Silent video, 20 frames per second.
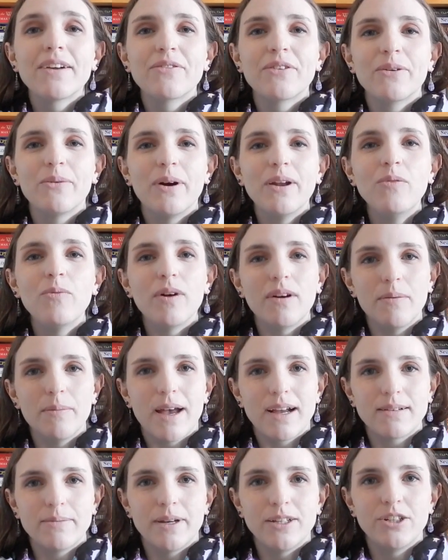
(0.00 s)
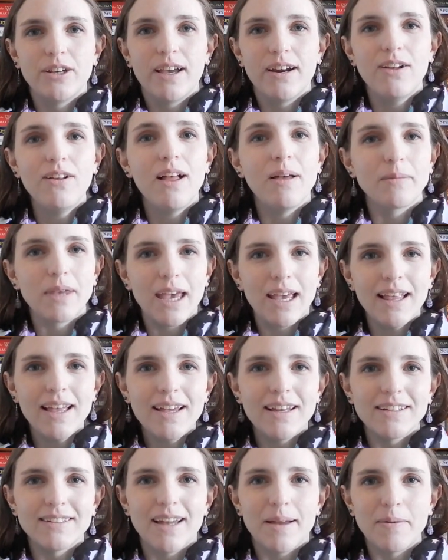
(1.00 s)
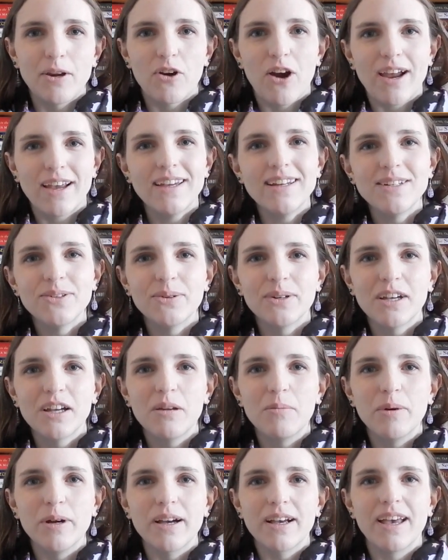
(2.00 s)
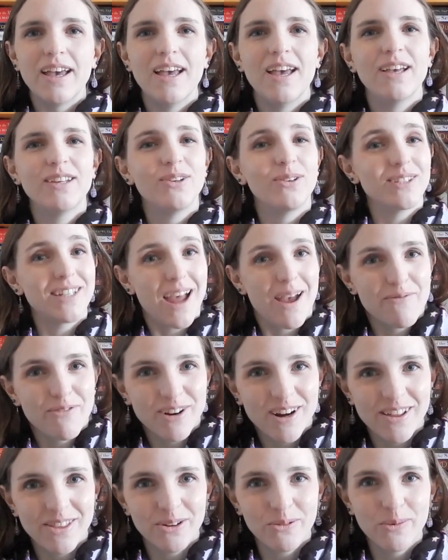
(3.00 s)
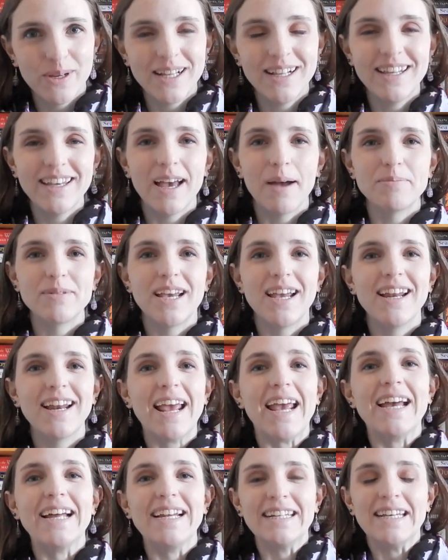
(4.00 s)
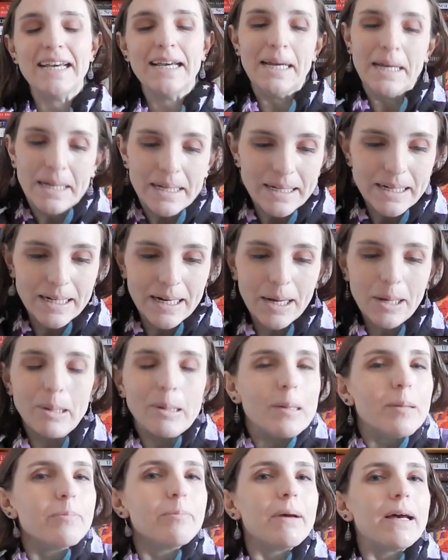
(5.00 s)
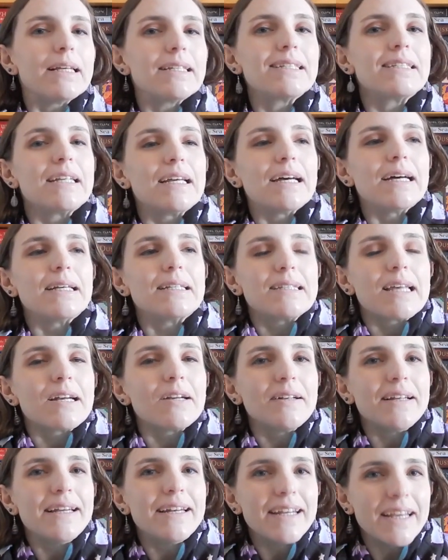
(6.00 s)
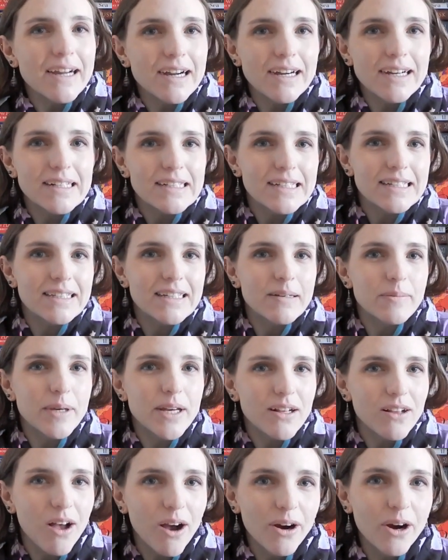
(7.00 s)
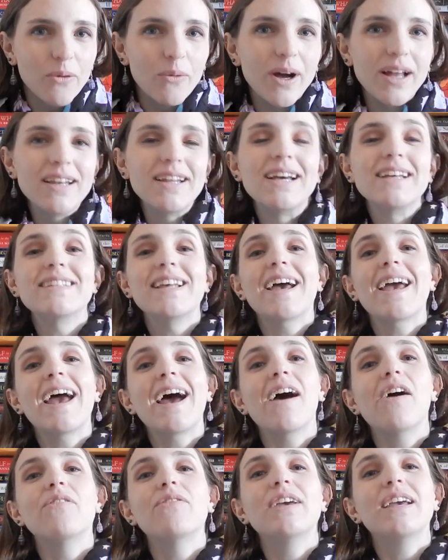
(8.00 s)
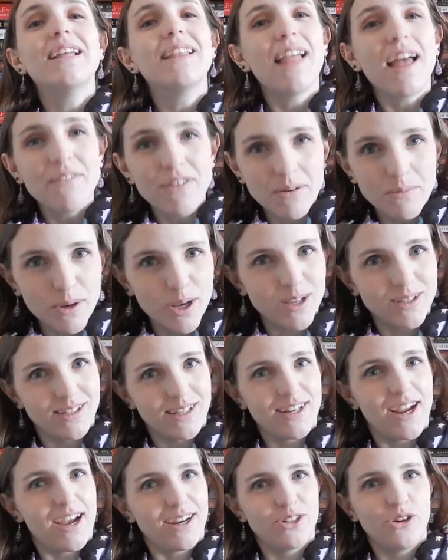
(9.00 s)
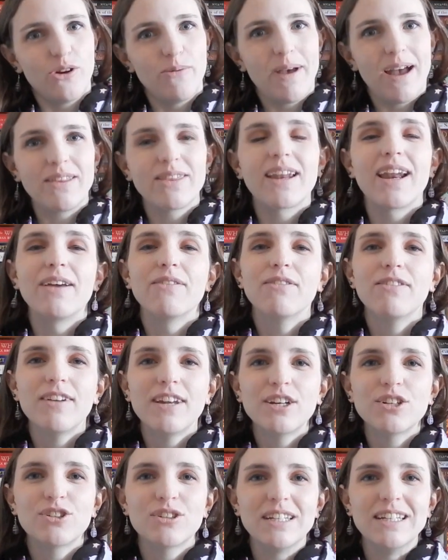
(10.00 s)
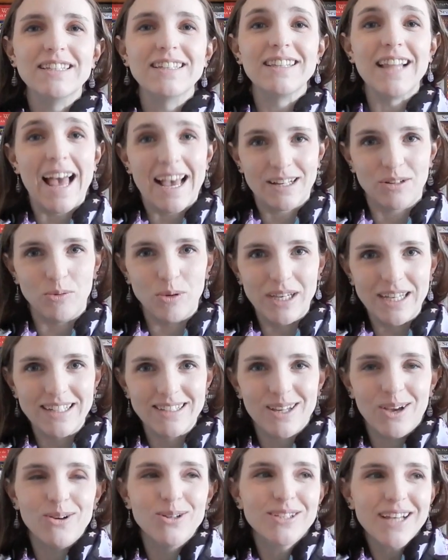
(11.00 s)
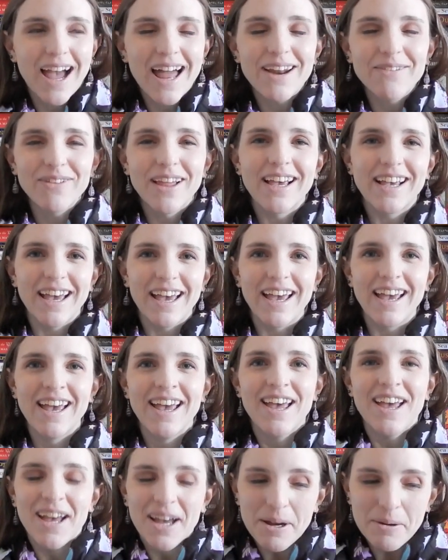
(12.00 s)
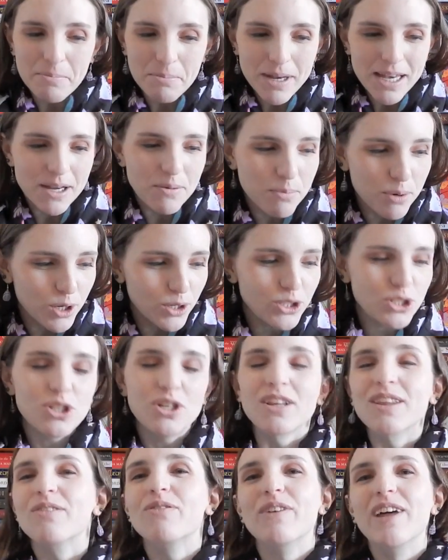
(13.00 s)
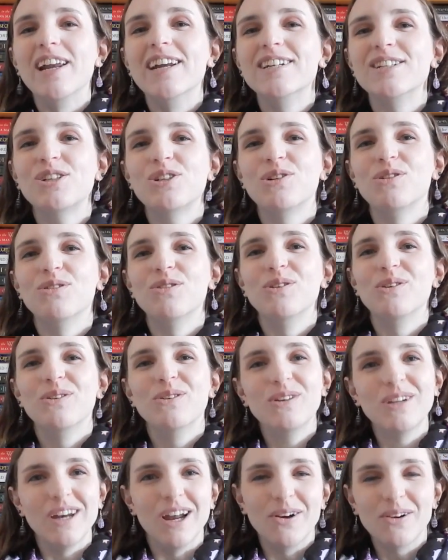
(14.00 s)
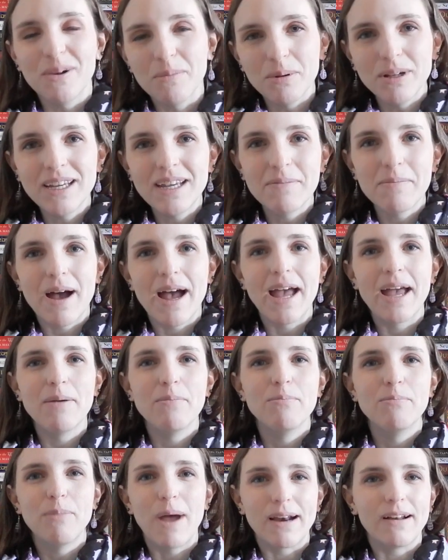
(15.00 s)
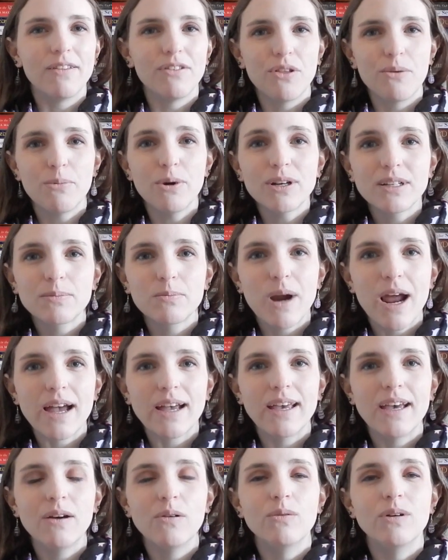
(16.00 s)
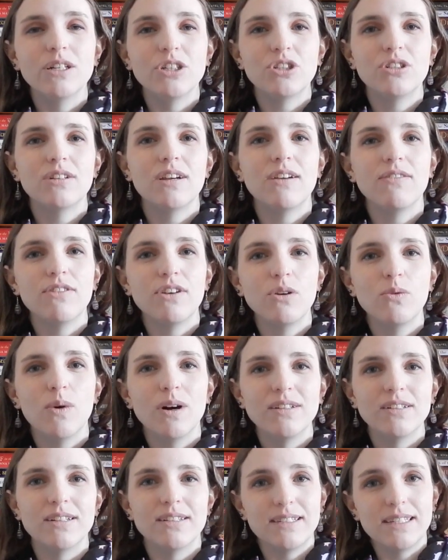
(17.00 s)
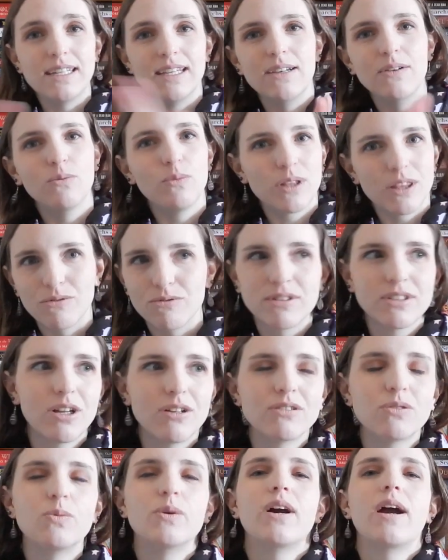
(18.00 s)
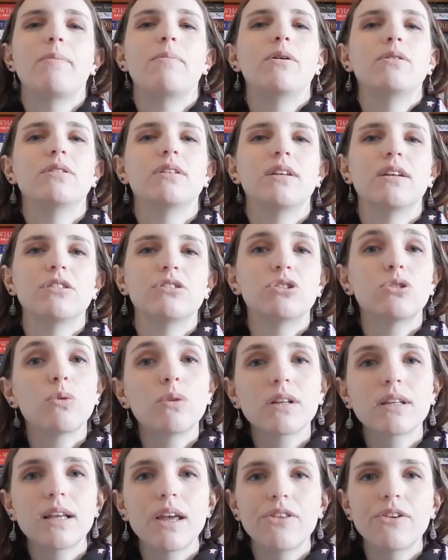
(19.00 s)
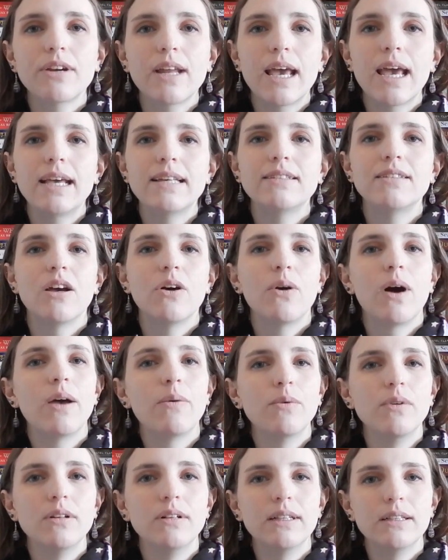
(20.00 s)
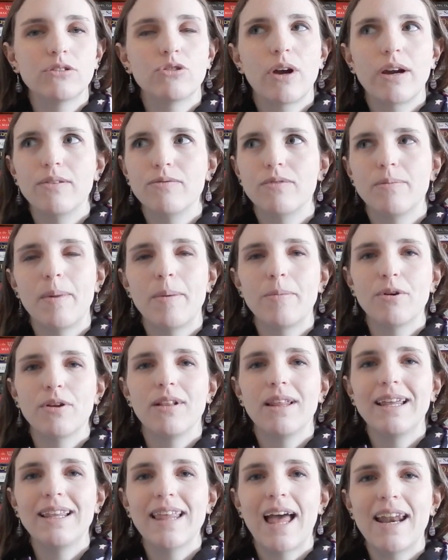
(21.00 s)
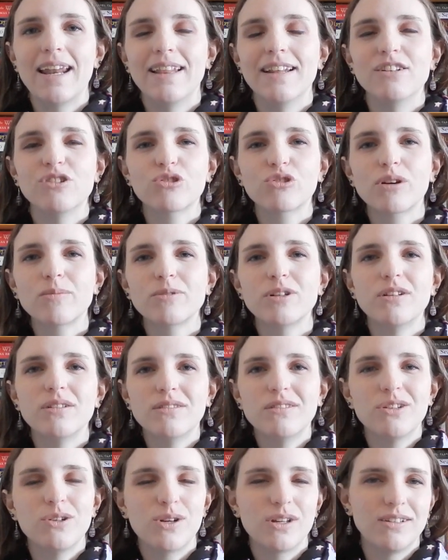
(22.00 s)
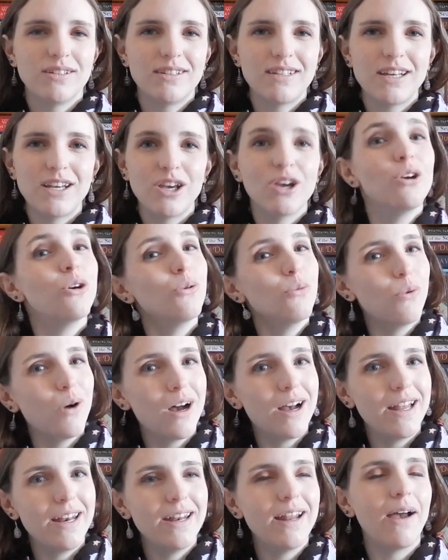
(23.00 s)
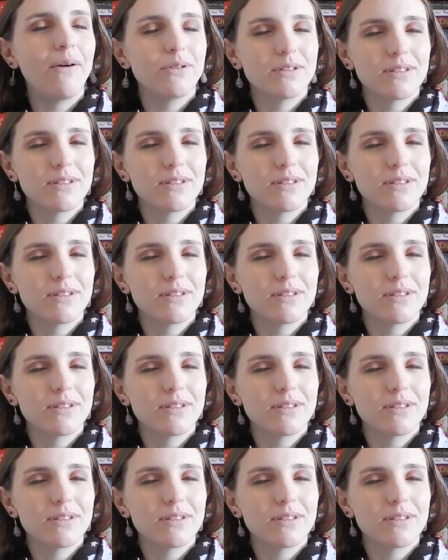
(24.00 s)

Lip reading: everyone, welcome back to my channel. I'm Kayla, and it's time to crack into a good book. So it's time for another weekly update, and, you know, best settle in here, because it's going to be a longer one, because I have 11 books to talk to you about that I've finished since last week. So it's kind of like a big push to the finish to, you know, complete my Battle of the Books bracket, which, if you want to see what the results were, I posted a short the other day, so I will try to remember to link that in the description so you can see who won.